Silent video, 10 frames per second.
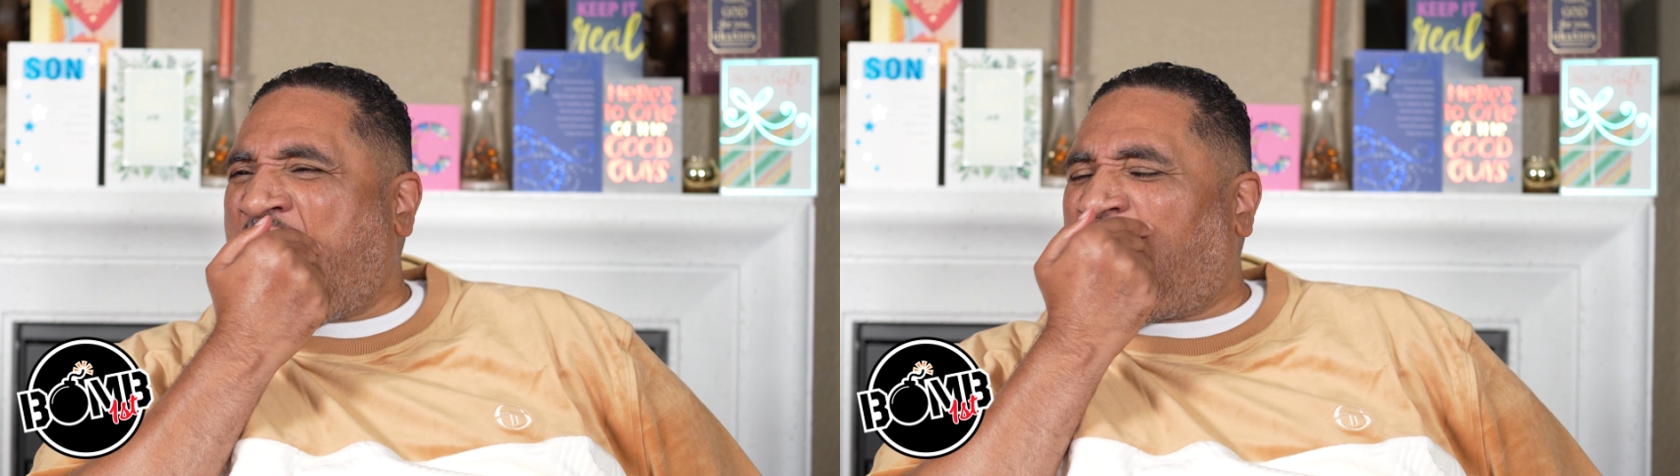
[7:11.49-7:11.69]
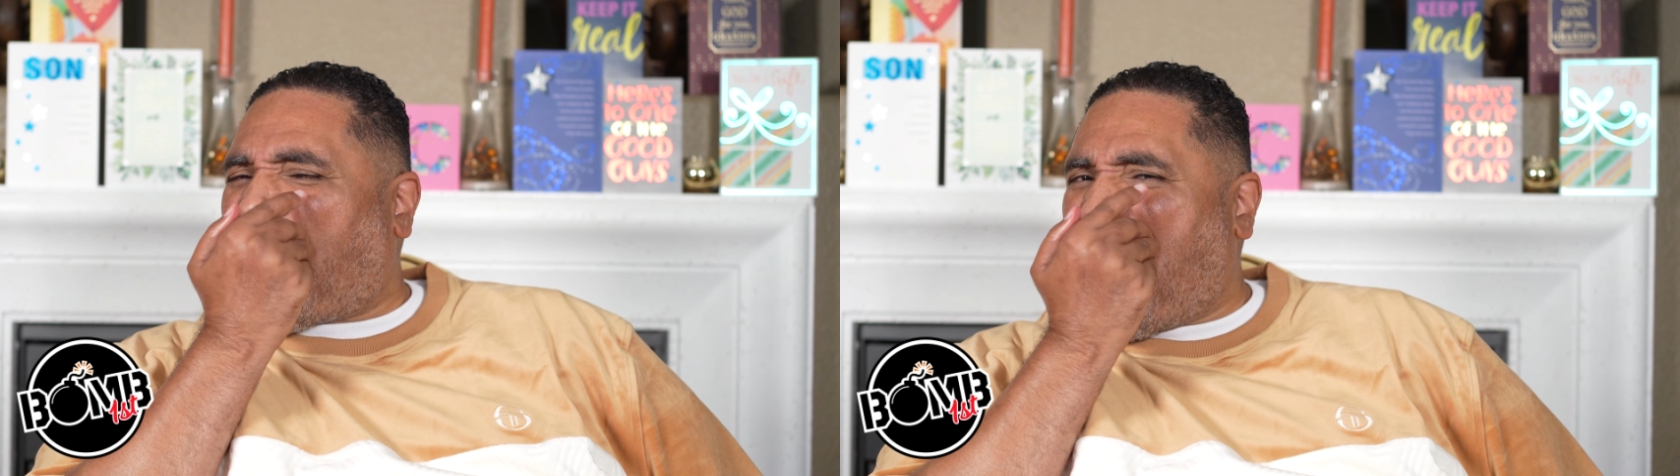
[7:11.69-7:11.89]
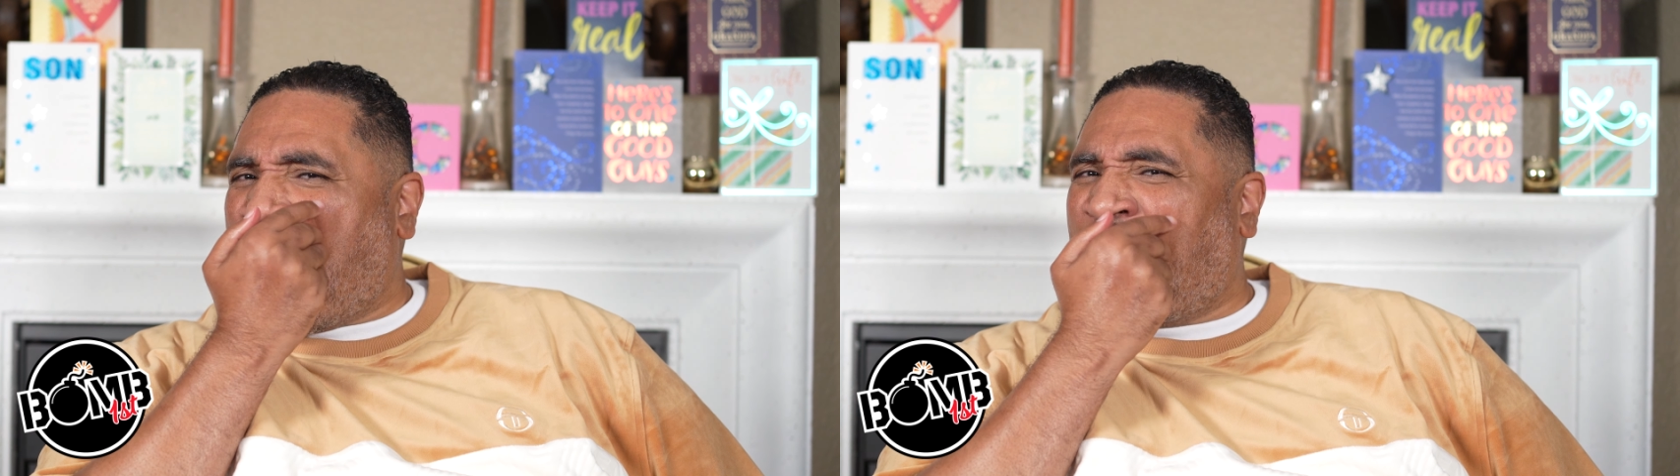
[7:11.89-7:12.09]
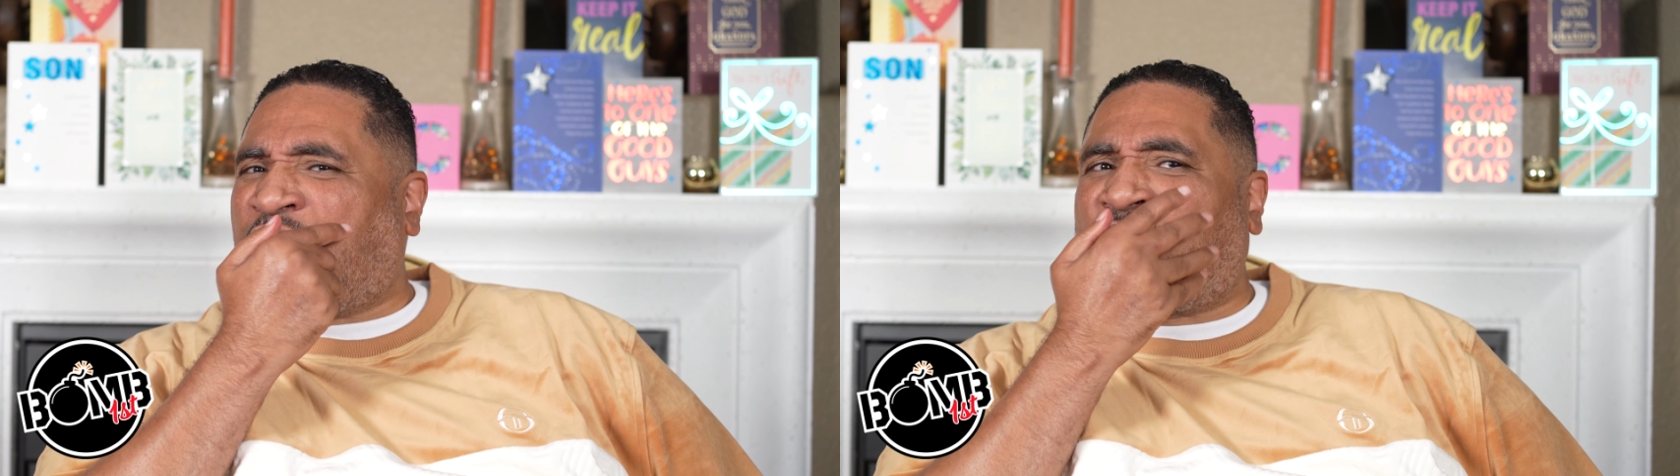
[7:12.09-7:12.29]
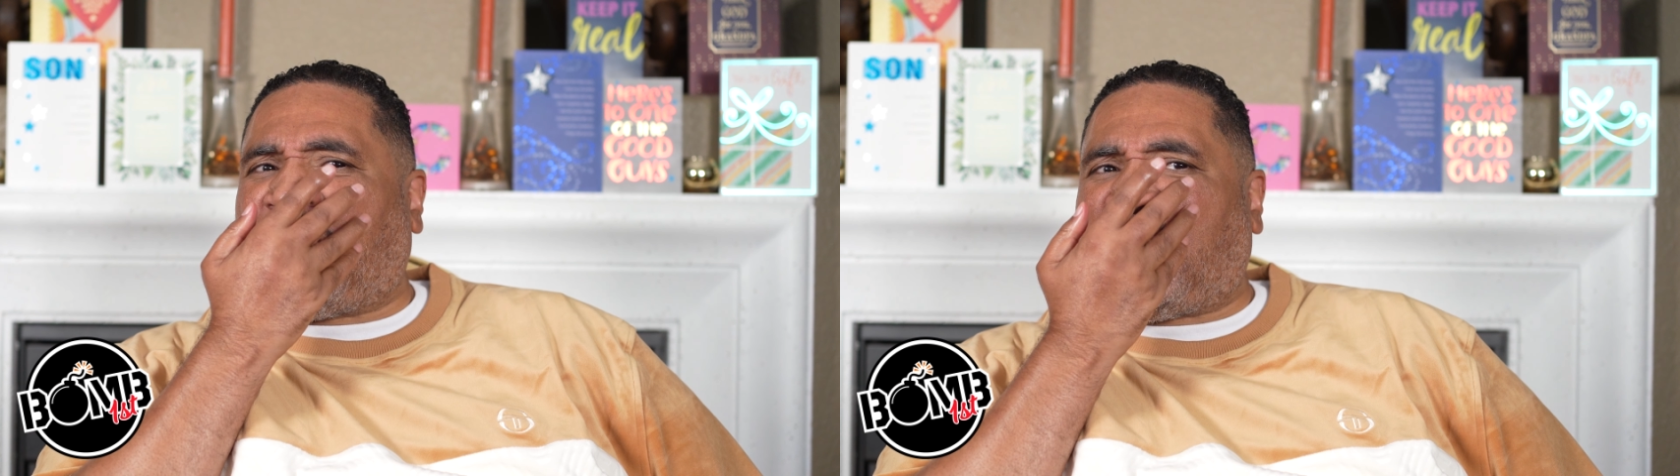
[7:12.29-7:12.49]
And I
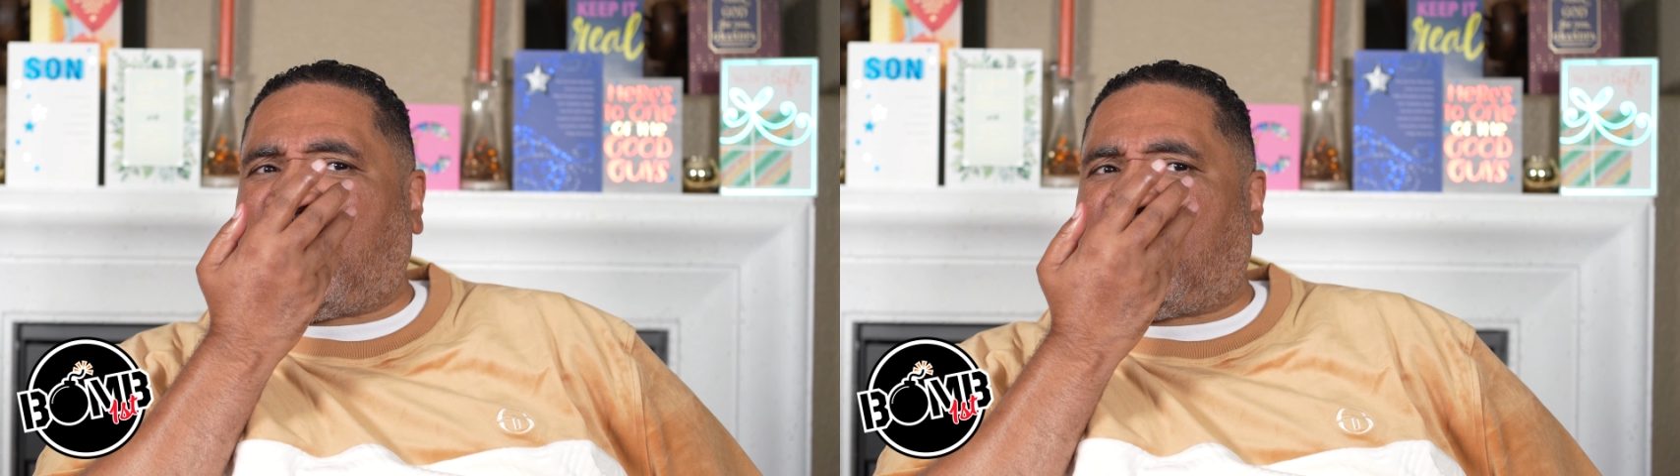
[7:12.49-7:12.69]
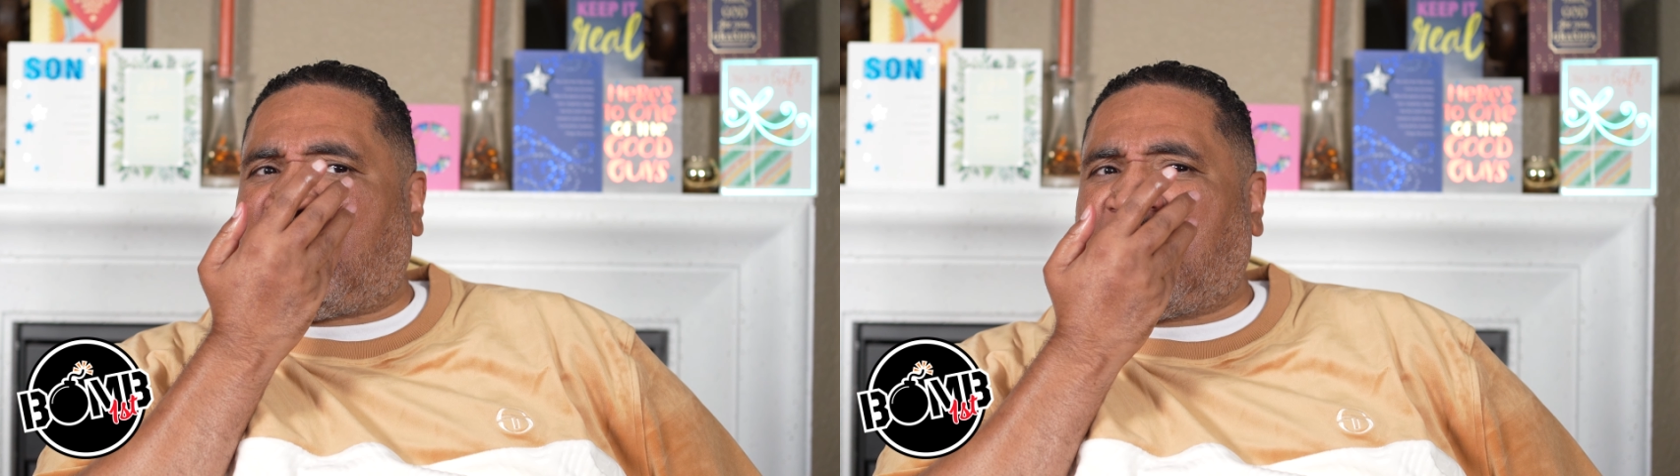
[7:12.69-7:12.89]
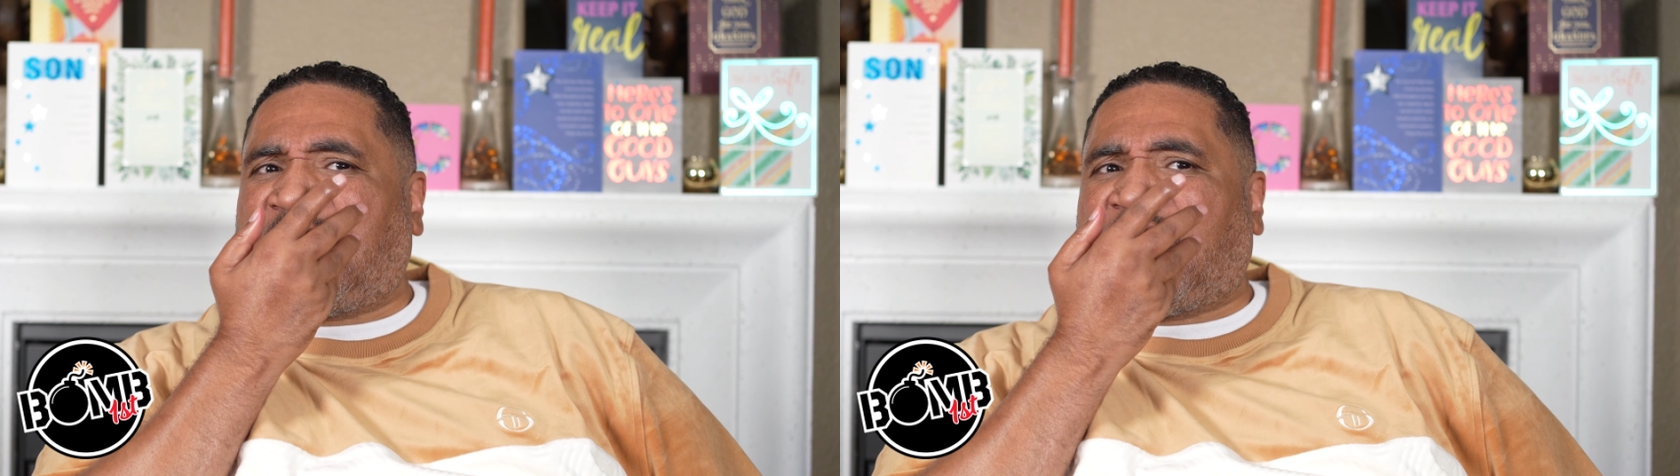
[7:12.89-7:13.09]
always read at a